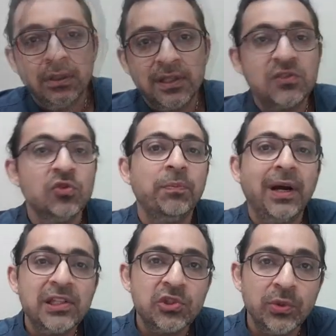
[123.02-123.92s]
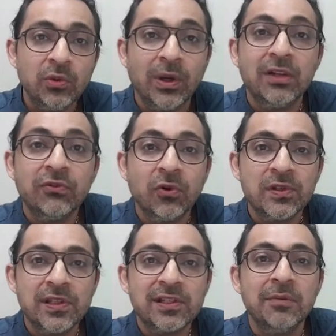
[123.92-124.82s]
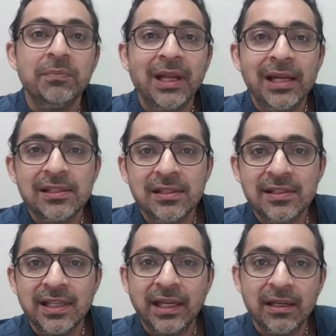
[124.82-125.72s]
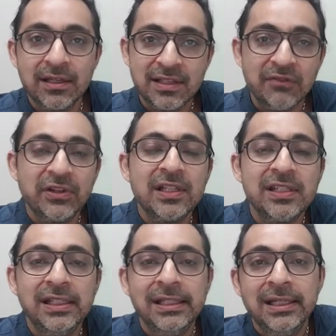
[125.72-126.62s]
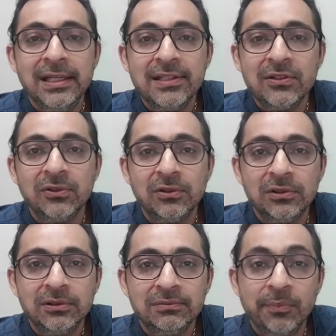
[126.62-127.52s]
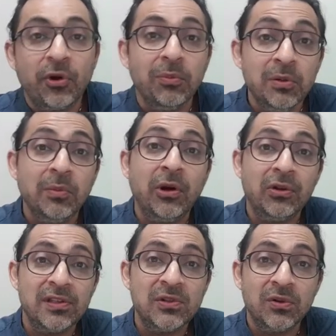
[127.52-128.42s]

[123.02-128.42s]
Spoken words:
There's two parts to it. One, of course, is compliance, and the second is efficacy. So the problem with